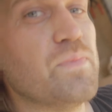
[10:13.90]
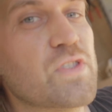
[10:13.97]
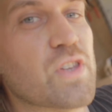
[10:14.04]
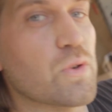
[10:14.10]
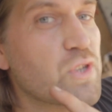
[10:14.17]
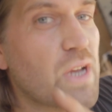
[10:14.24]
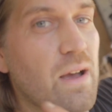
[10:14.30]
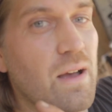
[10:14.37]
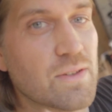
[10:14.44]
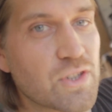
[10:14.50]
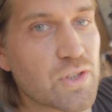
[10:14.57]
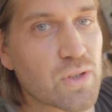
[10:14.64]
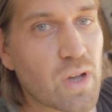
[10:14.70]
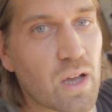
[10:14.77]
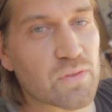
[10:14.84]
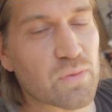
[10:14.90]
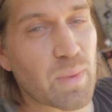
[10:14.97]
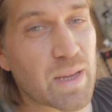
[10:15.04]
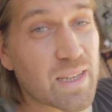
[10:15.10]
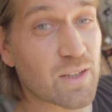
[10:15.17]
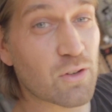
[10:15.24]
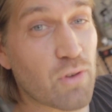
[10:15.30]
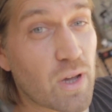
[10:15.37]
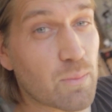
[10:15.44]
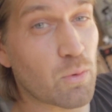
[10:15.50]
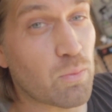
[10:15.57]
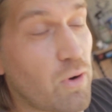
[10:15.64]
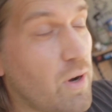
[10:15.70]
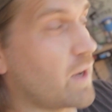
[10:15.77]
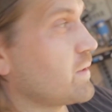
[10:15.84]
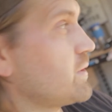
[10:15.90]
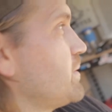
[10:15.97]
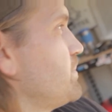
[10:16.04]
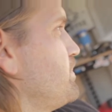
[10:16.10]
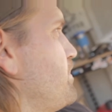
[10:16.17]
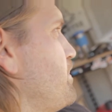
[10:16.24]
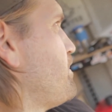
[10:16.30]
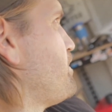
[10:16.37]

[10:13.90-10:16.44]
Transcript: So shout out to you guys for making an incredible product. Hope